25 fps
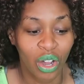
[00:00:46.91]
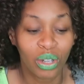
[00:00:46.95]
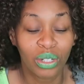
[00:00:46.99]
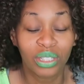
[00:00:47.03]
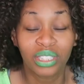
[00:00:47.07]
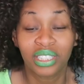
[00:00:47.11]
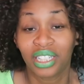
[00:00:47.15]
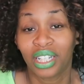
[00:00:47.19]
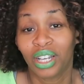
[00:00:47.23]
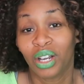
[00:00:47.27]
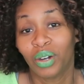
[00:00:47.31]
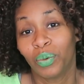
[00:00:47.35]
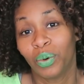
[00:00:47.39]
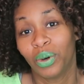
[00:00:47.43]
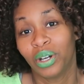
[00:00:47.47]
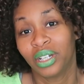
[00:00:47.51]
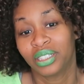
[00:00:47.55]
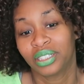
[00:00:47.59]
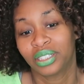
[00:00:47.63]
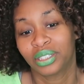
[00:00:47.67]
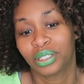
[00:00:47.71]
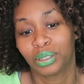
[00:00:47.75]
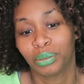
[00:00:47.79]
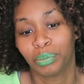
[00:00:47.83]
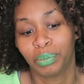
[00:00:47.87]
Ozell
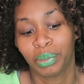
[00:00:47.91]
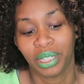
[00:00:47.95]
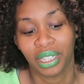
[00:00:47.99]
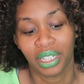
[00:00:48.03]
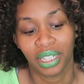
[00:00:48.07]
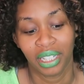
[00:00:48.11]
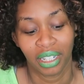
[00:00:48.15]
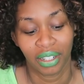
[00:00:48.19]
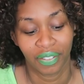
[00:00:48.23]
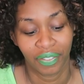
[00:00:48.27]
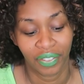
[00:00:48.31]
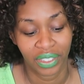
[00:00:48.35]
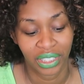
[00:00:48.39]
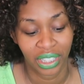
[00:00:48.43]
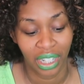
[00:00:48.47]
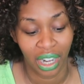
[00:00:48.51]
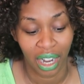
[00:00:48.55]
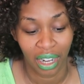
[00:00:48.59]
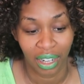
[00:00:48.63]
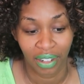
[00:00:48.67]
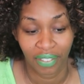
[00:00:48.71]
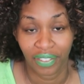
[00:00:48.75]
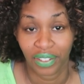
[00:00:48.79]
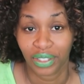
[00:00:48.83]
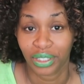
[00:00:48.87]
wants to be a
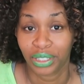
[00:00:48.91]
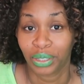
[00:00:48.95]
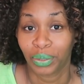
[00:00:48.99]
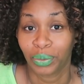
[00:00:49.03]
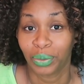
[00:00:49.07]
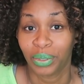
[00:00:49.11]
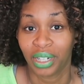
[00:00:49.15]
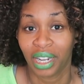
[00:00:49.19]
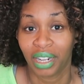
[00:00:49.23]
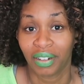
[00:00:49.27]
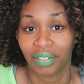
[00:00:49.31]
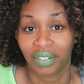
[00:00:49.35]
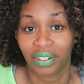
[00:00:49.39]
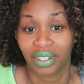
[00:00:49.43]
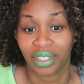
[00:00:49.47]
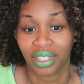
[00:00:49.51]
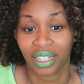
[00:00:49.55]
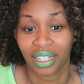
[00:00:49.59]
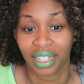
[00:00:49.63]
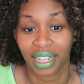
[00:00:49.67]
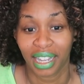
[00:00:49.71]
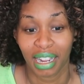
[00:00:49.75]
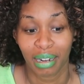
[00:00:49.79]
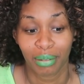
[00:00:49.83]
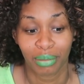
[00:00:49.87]
photographer, so whenever
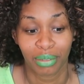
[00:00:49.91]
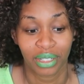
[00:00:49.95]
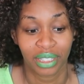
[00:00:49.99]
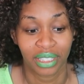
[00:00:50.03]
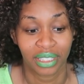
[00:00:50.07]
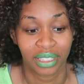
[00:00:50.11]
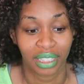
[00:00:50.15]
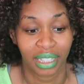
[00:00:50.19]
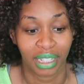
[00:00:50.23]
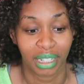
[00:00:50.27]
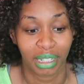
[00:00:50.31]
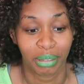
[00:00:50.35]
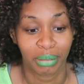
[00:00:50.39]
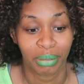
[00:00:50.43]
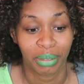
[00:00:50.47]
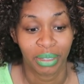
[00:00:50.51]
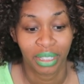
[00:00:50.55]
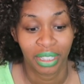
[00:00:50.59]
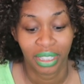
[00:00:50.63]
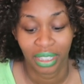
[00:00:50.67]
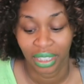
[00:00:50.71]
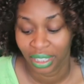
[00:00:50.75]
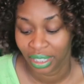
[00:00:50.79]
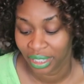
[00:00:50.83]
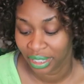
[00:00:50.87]
the camera is up,
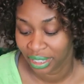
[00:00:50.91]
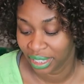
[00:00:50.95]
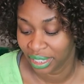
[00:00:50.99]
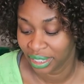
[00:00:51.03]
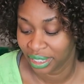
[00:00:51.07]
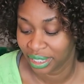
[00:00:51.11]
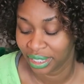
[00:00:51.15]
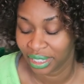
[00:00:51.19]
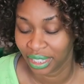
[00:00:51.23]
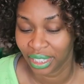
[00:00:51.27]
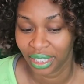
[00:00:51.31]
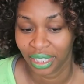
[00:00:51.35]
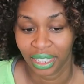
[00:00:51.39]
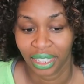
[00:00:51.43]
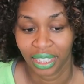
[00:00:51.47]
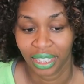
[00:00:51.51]
this,